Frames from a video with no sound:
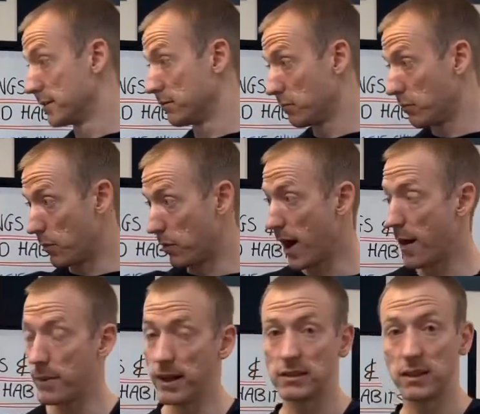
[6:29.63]
that
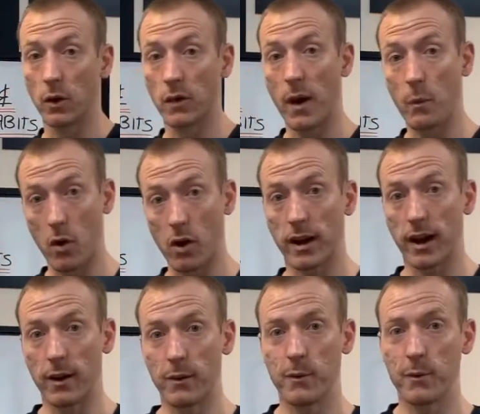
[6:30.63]
meeting or that
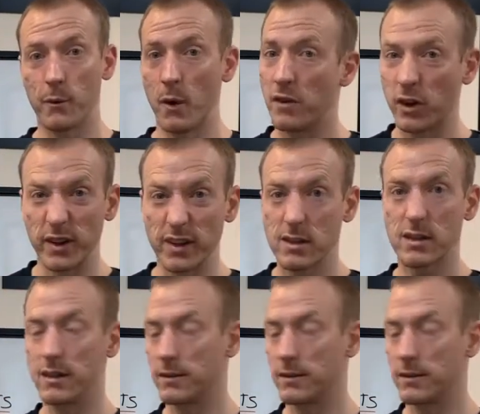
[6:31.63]
workout with a green tea.